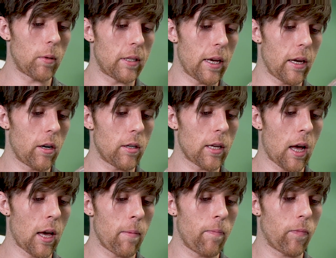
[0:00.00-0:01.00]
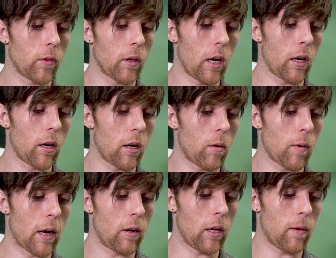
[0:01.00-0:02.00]
but take your time and cut
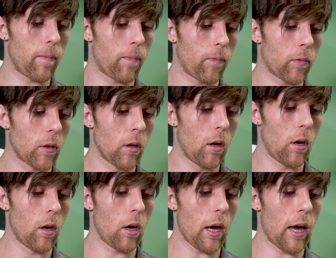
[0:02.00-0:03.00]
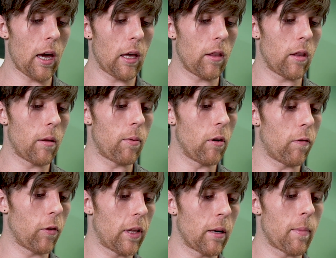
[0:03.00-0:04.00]
around it. And the
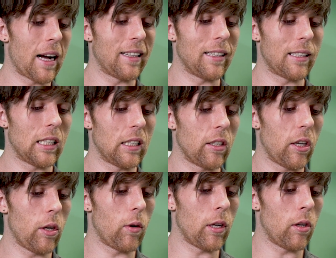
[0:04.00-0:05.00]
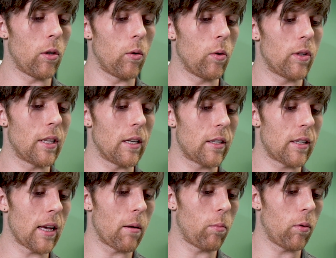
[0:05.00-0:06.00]
beautiful thing about this is you can use this
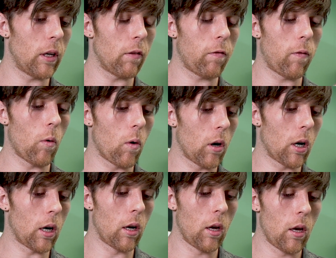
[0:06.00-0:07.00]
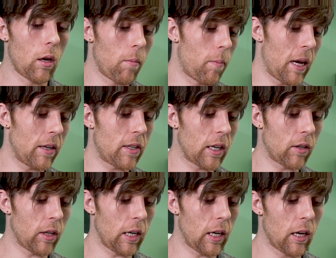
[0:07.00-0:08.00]
template for
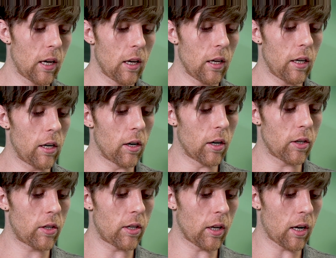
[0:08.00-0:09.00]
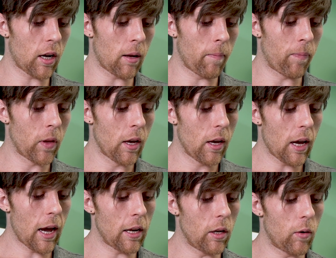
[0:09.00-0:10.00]
basically years to come.
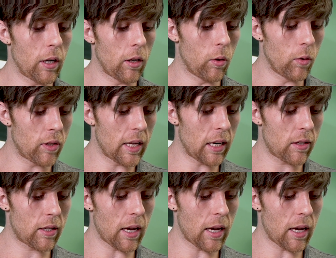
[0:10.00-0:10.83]
And you can use this